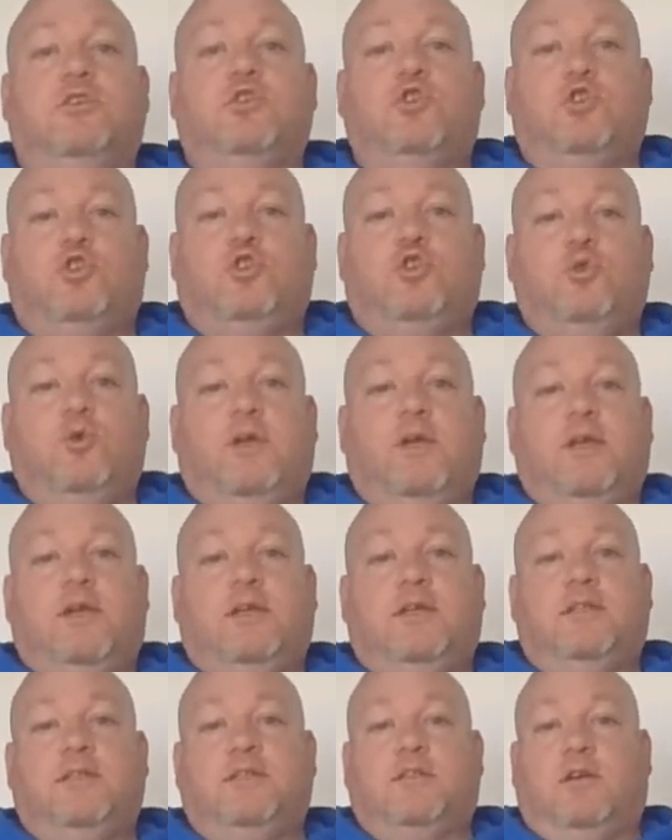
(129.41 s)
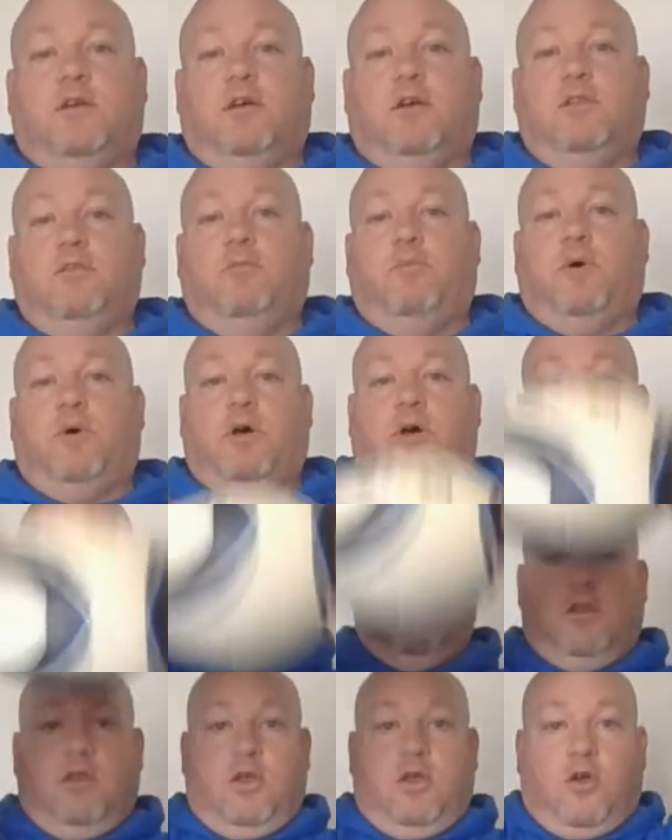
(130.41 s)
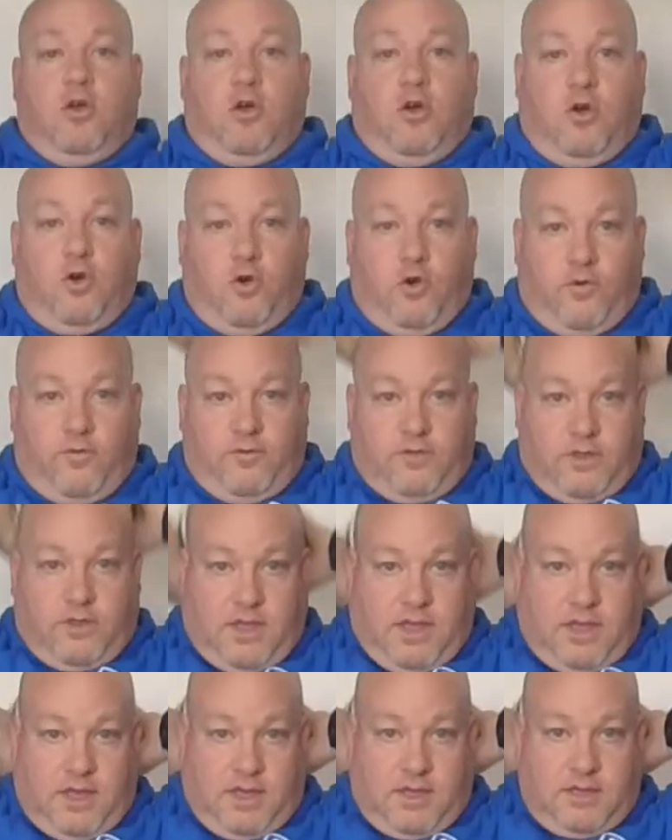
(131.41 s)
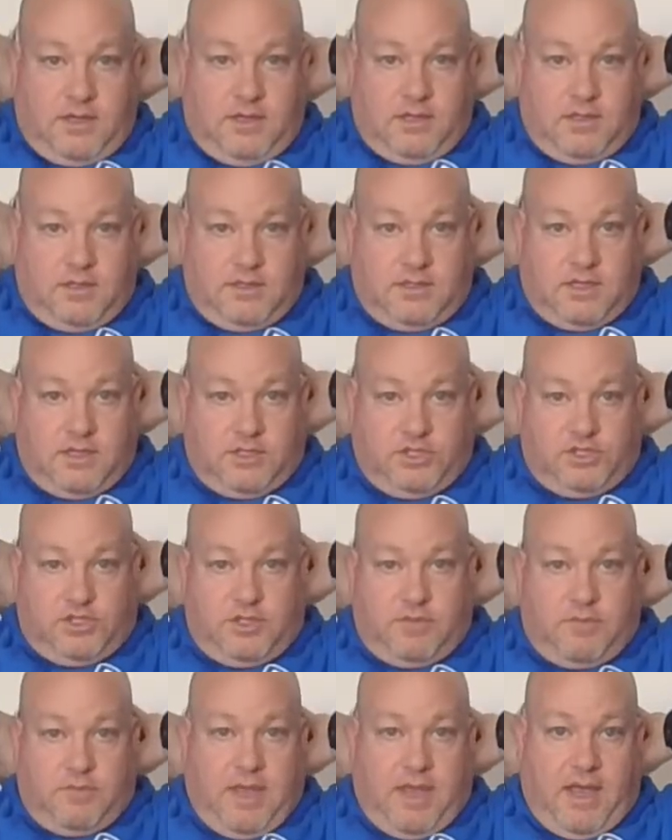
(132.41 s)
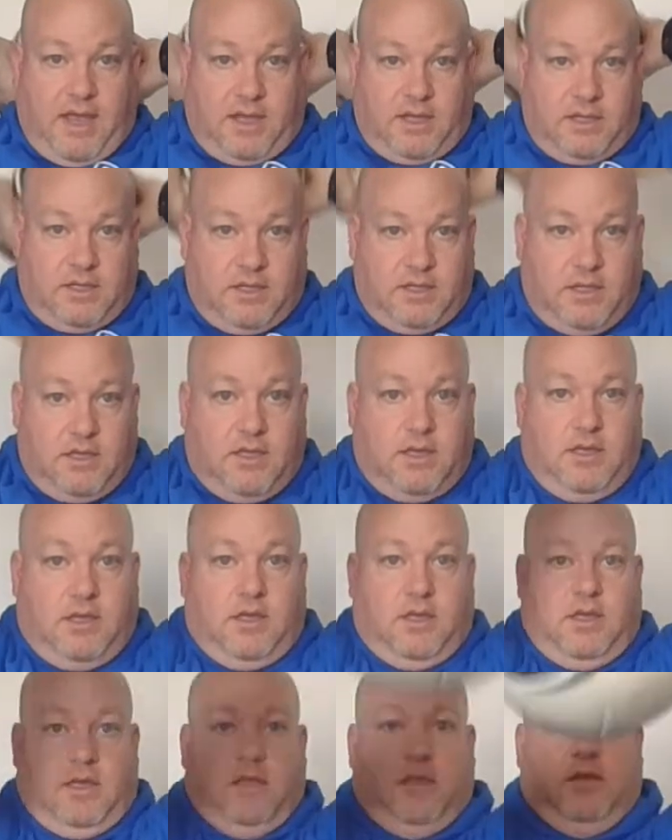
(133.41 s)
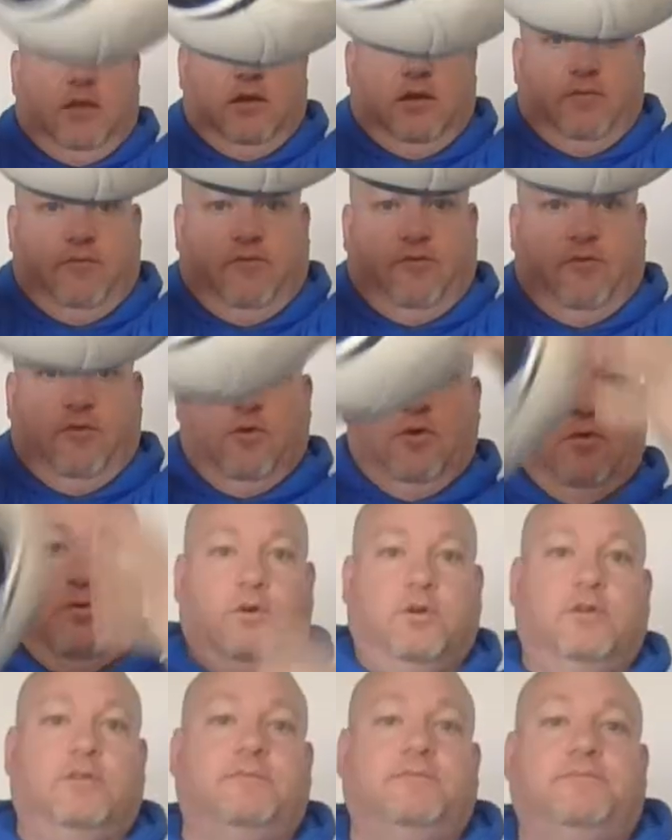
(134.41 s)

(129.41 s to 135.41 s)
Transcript: Two hands on the ball, over the head, touch the back, and come forward.